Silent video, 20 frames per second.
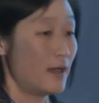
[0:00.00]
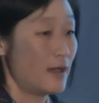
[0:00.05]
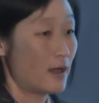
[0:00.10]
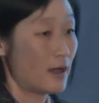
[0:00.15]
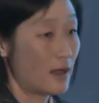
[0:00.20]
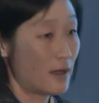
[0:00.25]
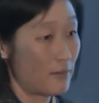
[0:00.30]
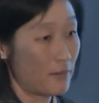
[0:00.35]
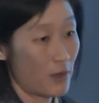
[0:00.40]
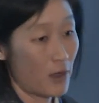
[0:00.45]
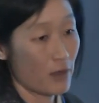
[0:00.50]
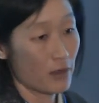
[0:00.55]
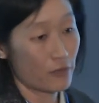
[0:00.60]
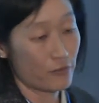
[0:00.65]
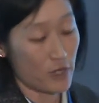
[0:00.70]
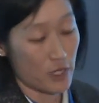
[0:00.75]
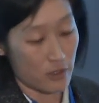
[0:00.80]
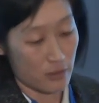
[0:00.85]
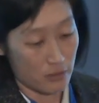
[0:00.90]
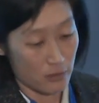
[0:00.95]
All of
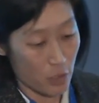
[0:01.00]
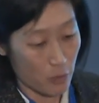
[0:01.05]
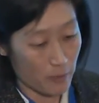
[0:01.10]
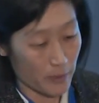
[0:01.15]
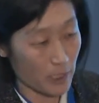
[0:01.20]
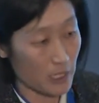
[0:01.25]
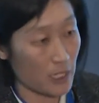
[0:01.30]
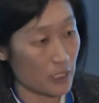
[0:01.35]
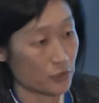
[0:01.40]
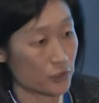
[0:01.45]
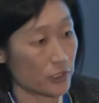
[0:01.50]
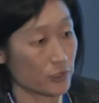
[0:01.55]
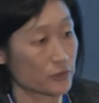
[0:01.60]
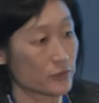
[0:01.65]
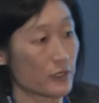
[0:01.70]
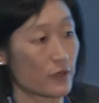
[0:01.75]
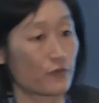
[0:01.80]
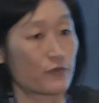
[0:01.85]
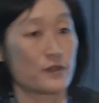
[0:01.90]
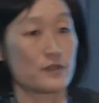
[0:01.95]
our OpenContrail
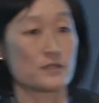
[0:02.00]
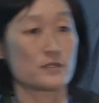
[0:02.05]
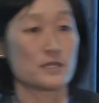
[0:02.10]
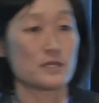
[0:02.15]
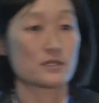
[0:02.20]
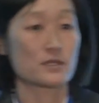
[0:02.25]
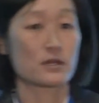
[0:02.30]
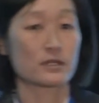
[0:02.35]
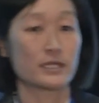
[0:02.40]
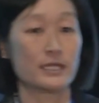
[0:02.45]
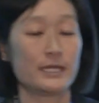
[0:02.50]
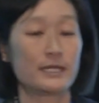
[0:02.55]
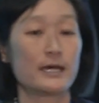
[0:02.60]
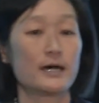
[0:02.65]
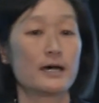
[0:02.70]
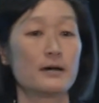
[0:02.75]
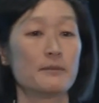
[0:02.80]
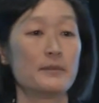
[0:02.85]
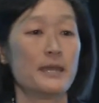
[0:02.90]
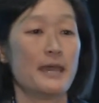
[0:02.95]
stuff is on
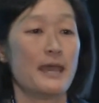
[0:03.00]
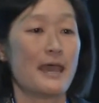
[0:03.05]
GitHub,